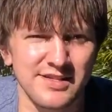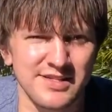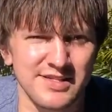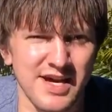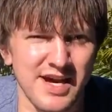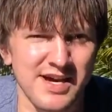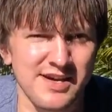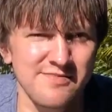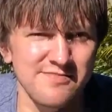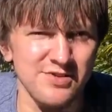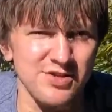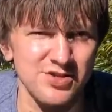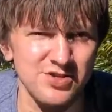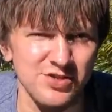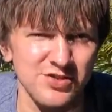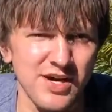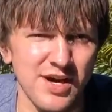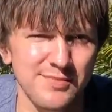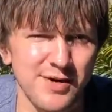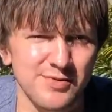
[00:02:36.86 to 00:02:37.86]
of the day, you
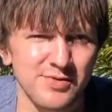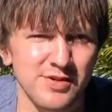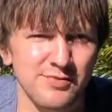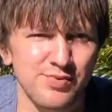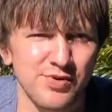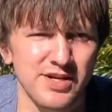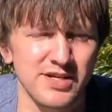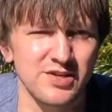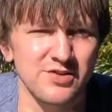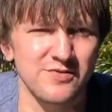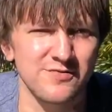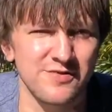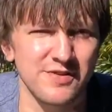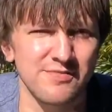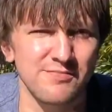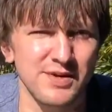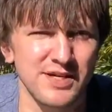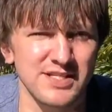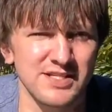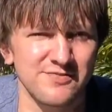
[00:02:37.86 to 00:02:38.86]
should come up with a pretty good
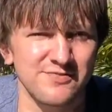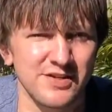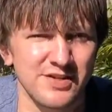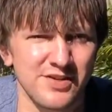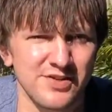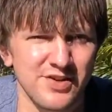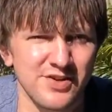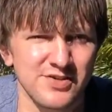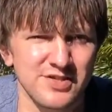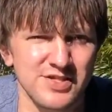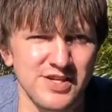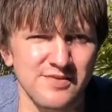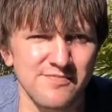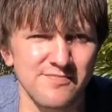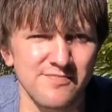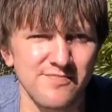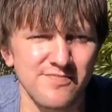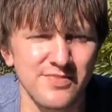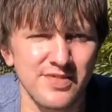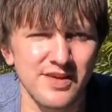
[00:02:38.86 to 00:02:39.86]
piece of video content.
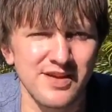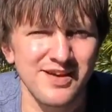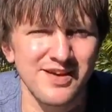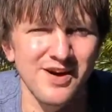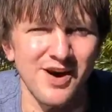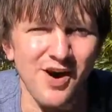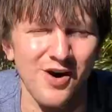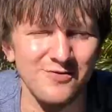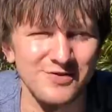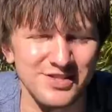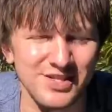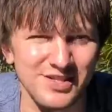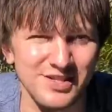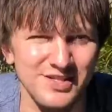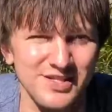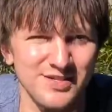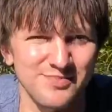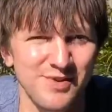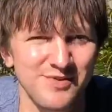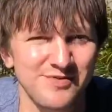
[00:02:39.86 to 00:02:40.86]
Obviously
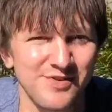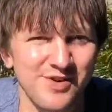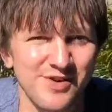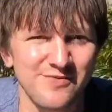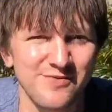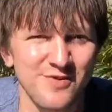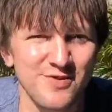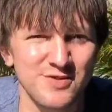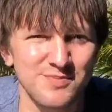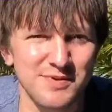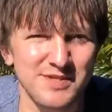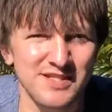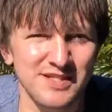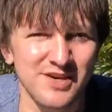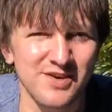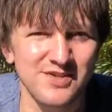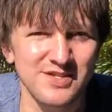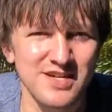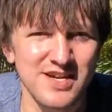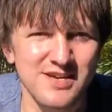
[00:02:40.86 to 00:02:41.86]
this is my very first piece of
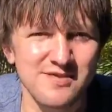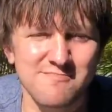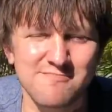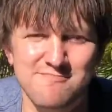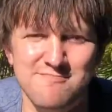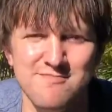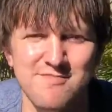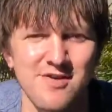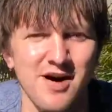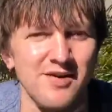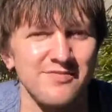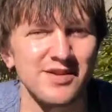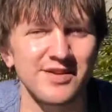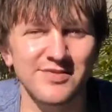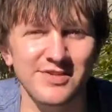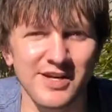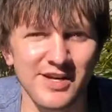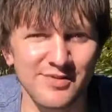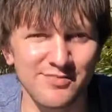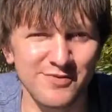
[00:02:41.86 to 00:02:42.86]
content. I've
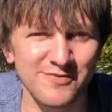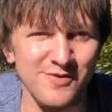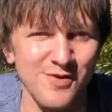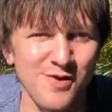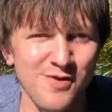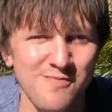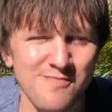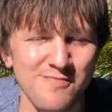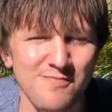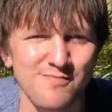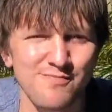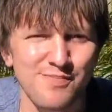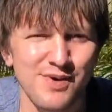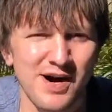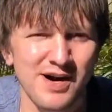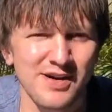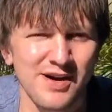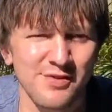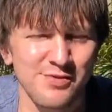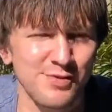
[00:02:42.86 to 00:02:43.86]
never done it before,
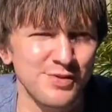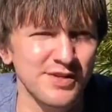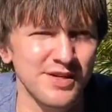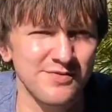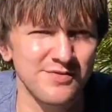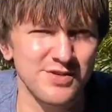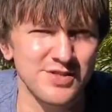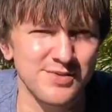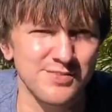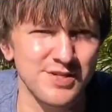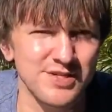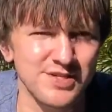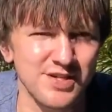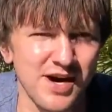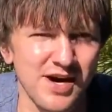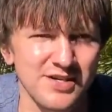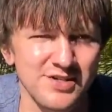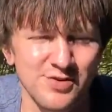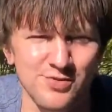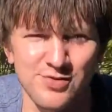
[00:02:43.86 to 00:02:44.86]
but I thought I'd give you some
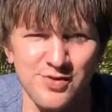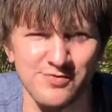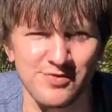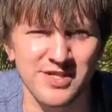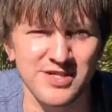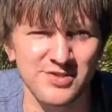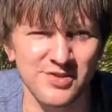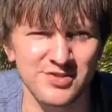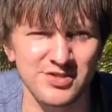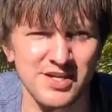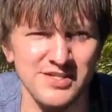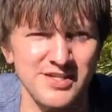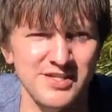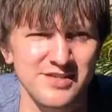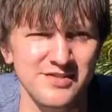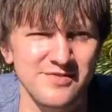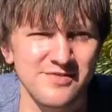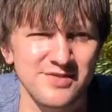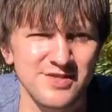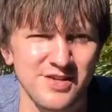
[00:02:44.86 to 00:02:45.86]
insight into all the research I
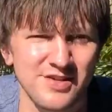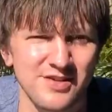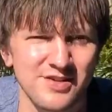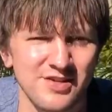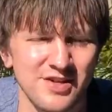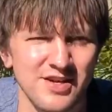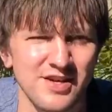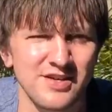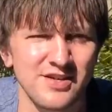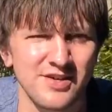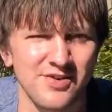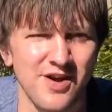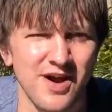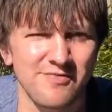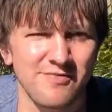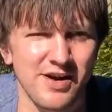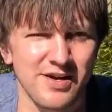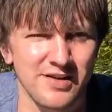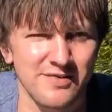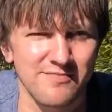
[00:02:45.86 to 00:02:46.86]
did so that you could hit the
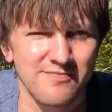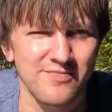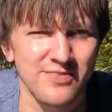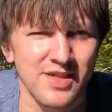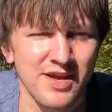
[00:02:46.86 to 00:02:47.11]
ground running.